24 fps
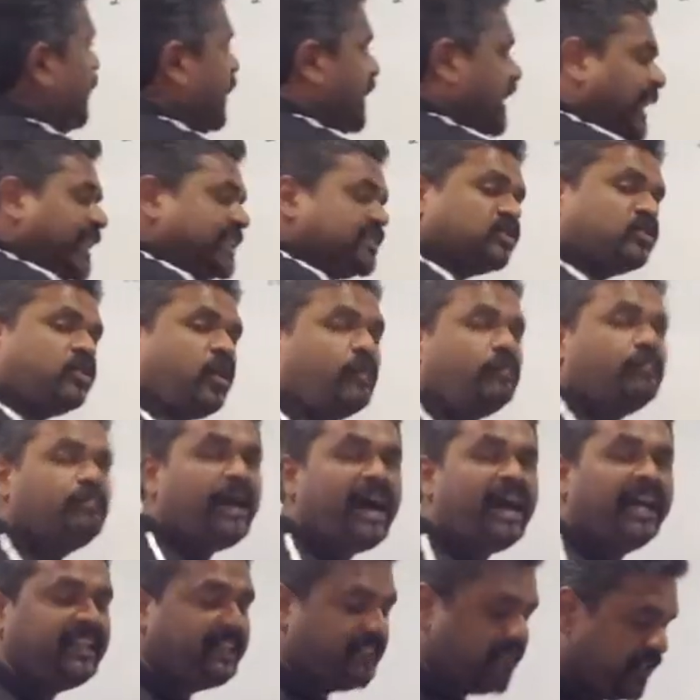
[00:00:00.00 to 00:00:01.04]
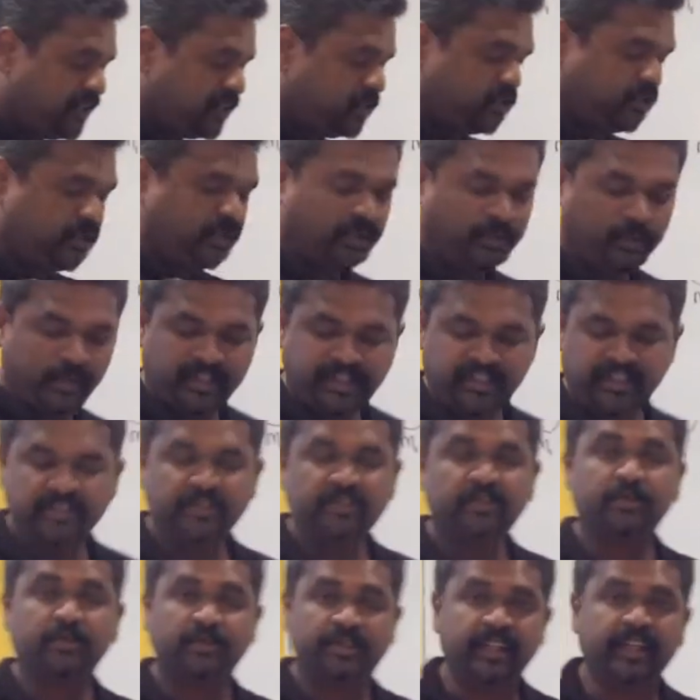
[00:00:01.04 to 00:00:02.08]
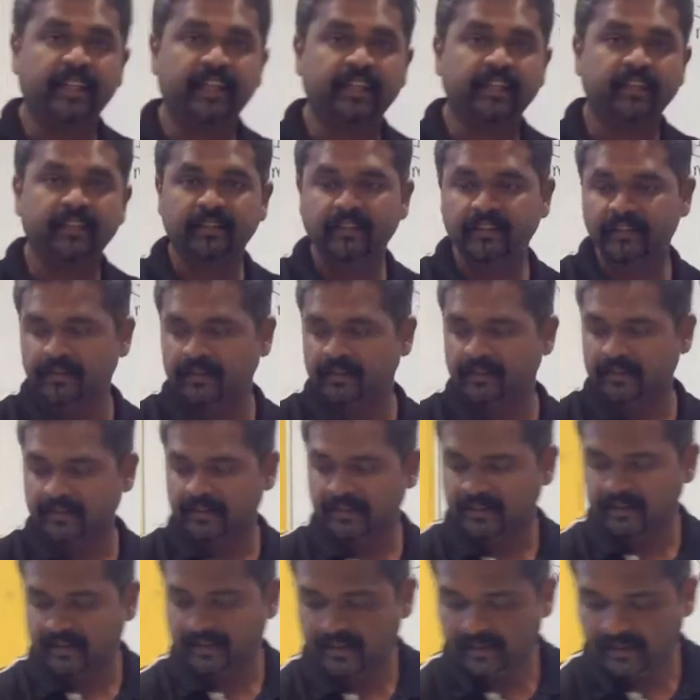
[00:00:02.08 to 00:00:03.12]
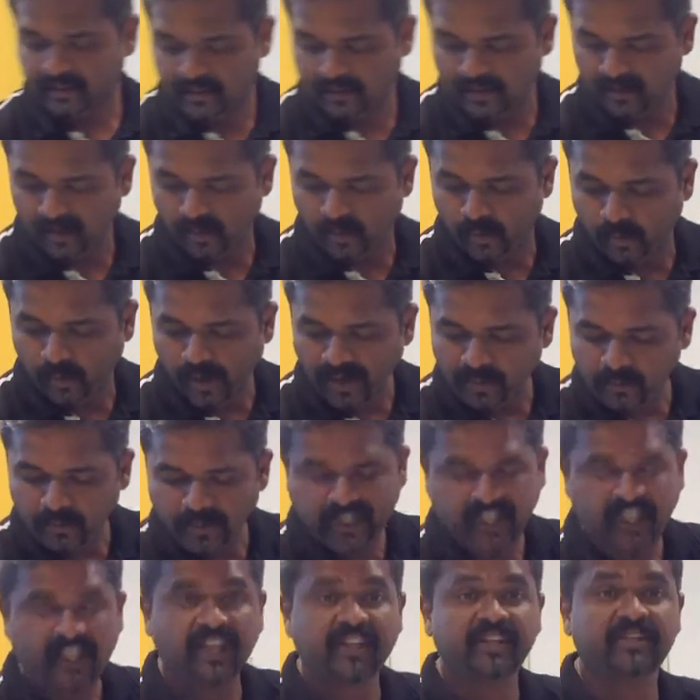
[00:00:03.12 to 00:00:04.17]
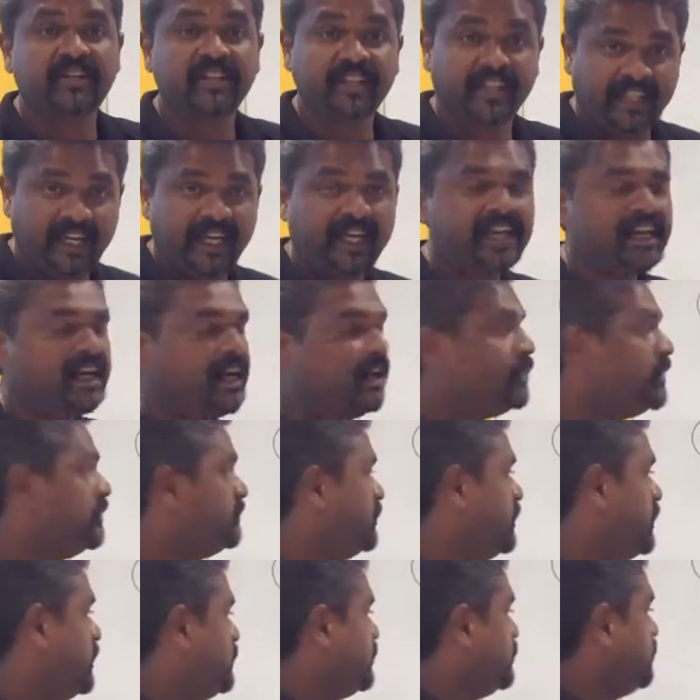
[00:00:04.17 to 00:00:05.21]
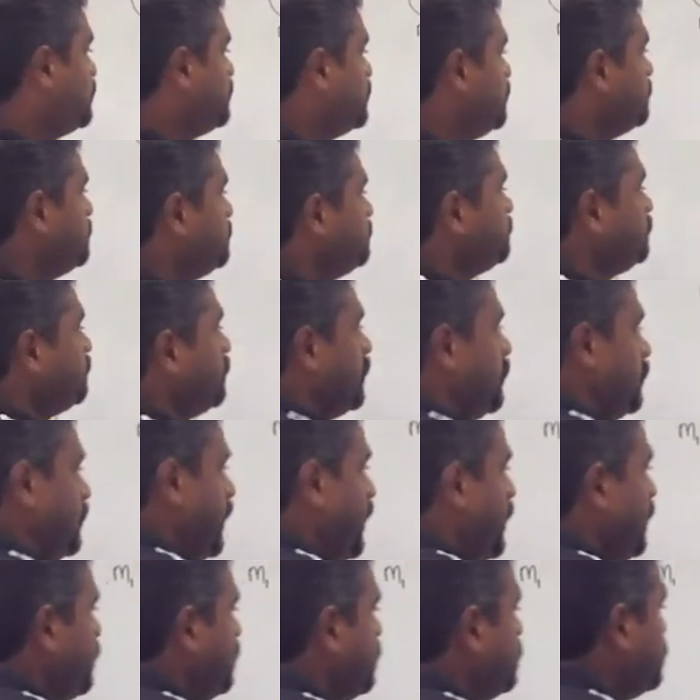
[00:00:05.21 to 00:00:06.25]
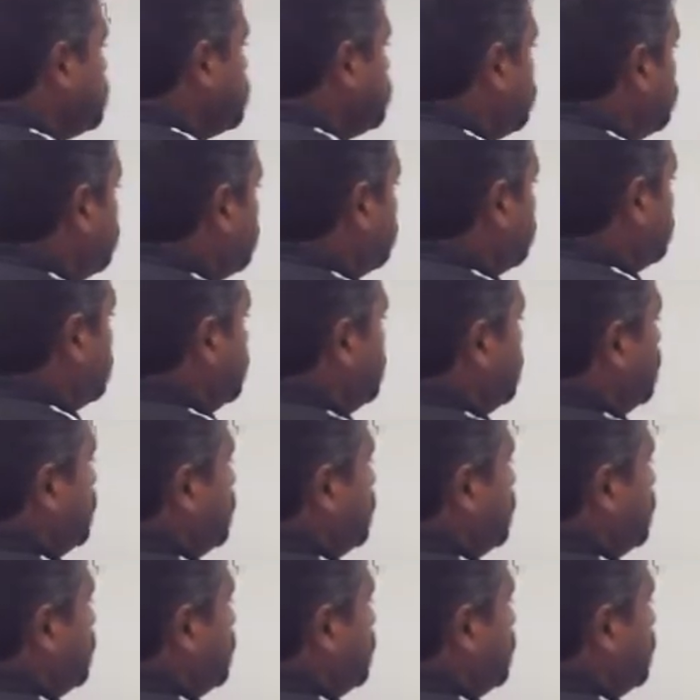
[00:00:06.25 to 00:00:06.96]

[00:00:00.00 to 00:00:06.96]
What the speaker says: let's combine these two equations to see what we can actually get out of this. Okay, so